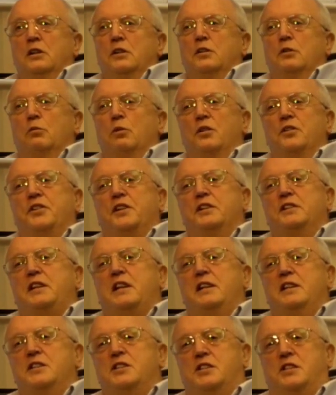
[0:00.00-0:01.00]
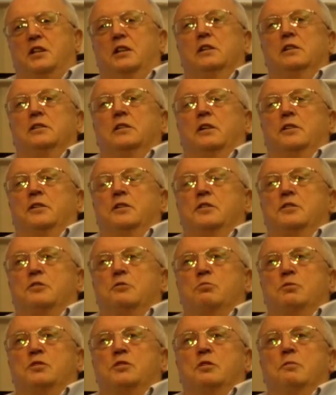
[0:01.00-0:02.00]
the one thing they instilled on
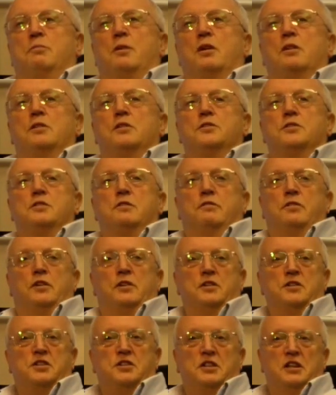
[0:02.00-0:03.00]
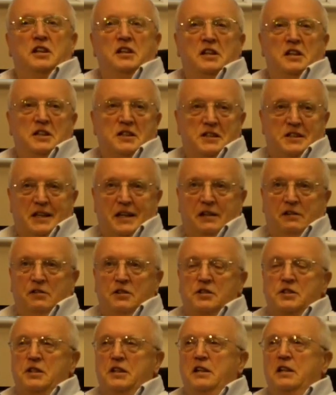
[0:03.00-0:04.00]
us was the morals of honesty and
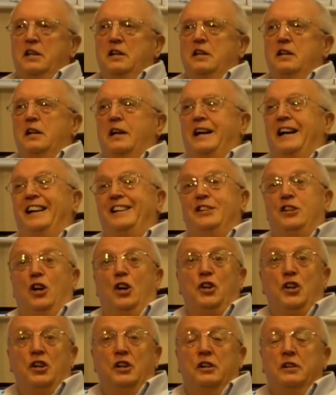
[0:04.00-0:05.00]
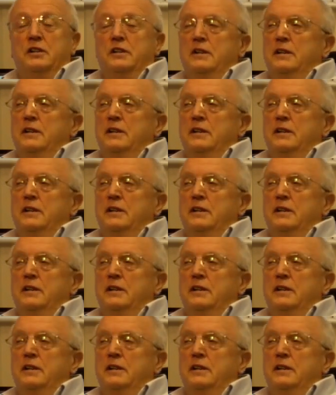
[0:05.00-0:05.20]
integrity and honour.